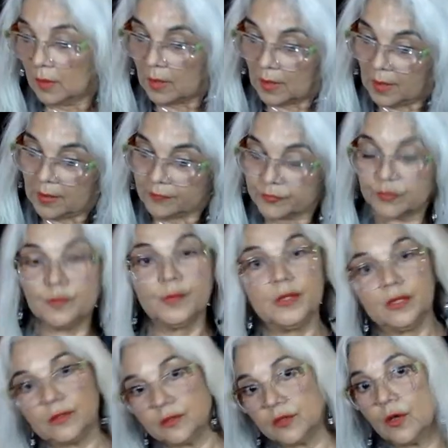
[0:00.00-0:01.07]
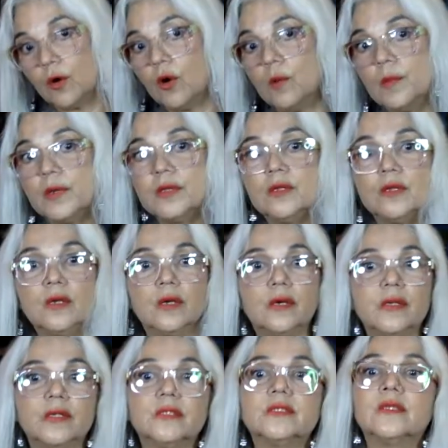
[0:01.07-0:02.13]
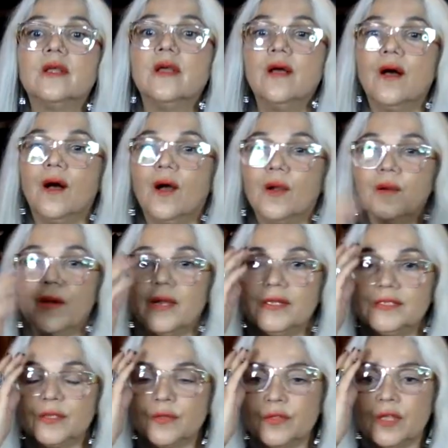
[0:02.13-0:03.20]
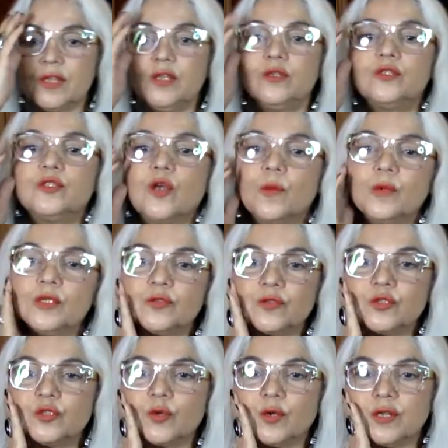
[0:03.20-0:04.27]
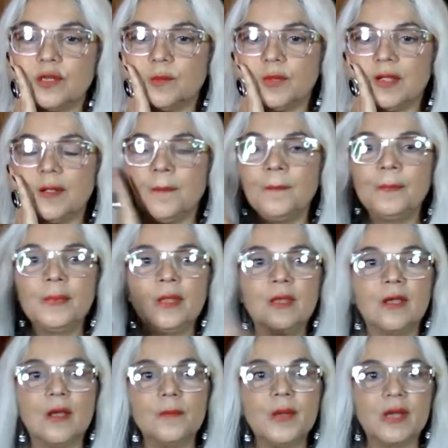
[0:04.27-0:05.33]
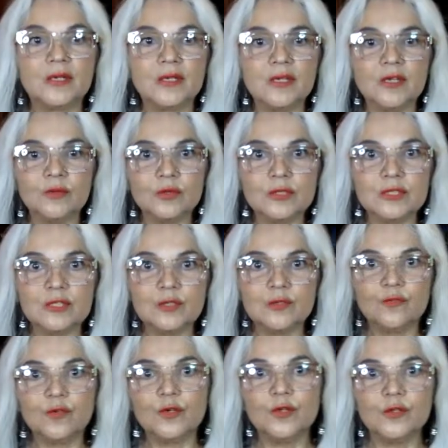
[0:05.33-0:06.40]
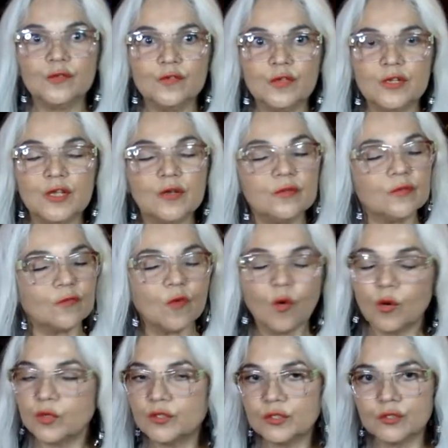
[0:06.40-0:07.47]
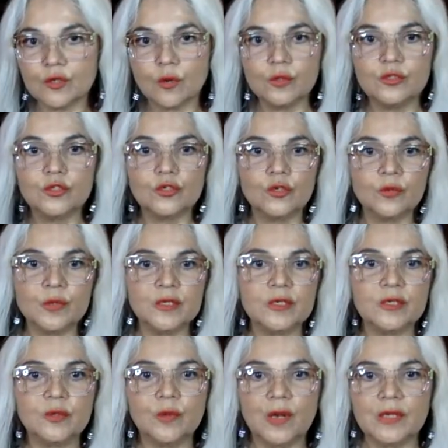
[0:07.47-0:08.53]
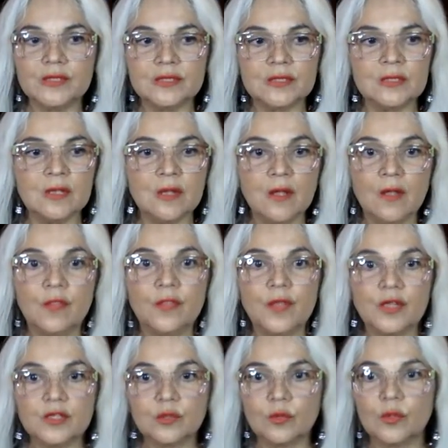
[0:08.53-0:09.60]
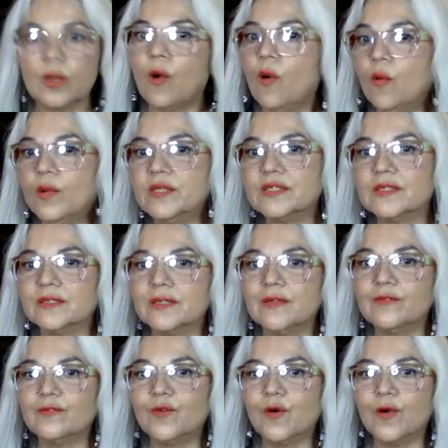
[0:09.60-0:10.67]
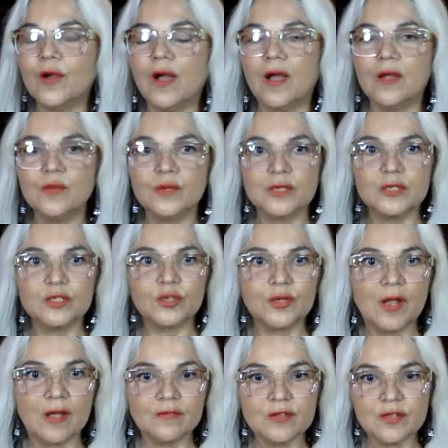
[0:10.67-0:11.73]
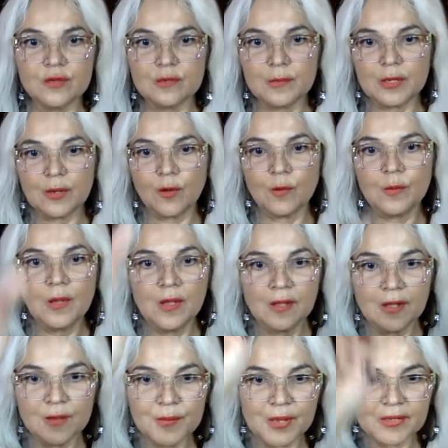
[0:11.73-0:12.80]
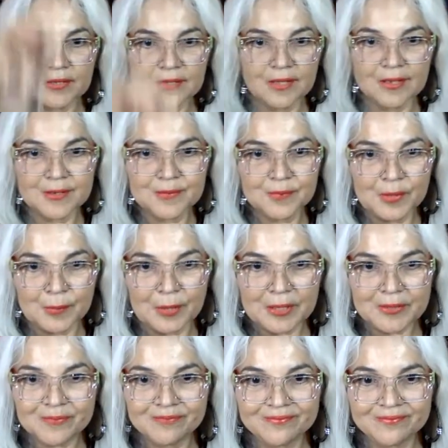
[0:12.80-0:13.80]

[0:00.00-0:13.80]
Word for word: after meal coma. You know how it is. All right. So thank you so much for joining me. Come back again really soon for another video. Of course, there's always jewelry in the horizon. That's what we're always looking for. I really enjoyed having you in my home. Come back again. Bye-bye.